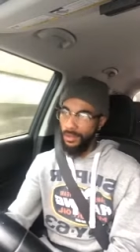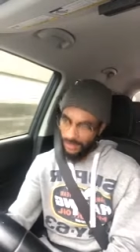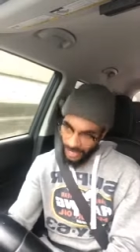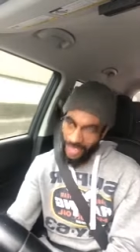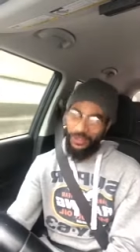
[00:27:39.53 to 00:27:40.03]

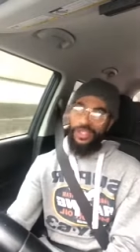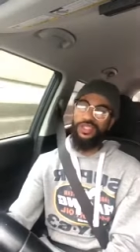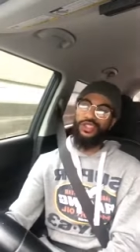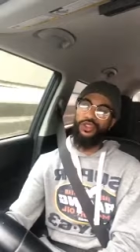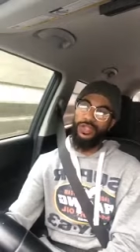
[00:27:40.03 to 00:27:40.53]
Sound
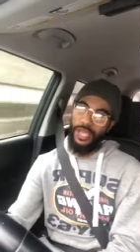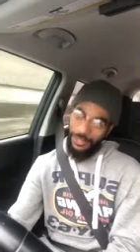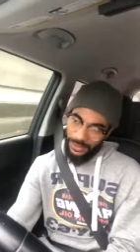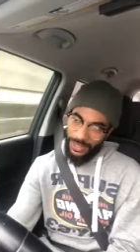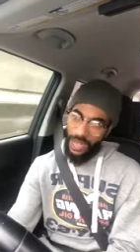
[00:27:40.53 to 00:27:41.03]
is the
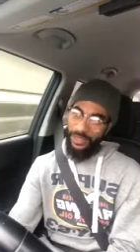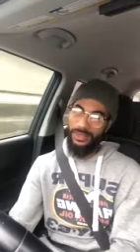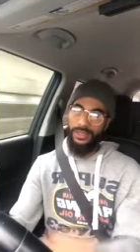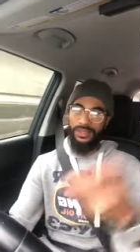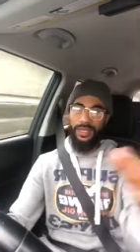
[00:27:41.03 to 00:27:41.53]
creator,
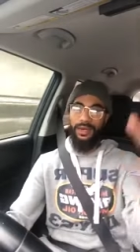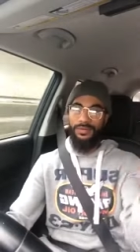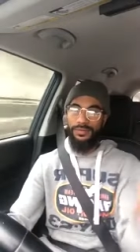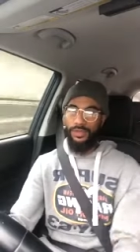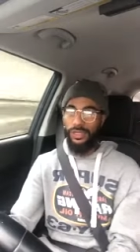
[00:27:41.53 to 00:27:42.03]
silence is death.
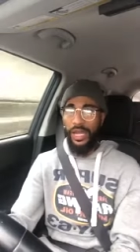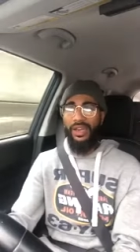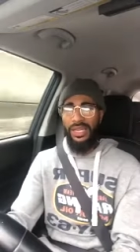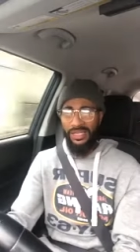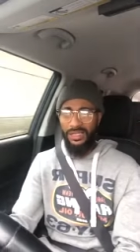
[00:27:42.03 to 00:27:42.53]
You see how
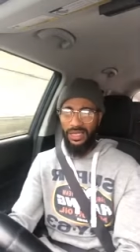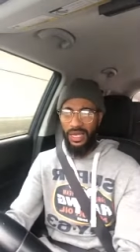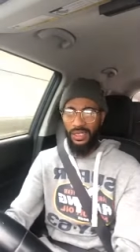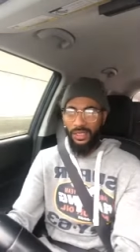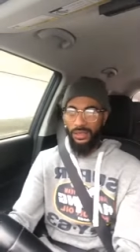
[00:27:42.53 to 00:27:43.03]
easy
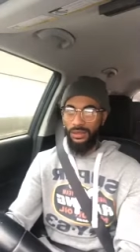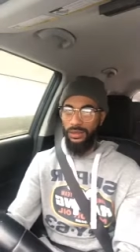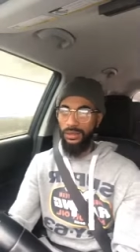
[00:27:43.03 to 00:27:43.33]
that is?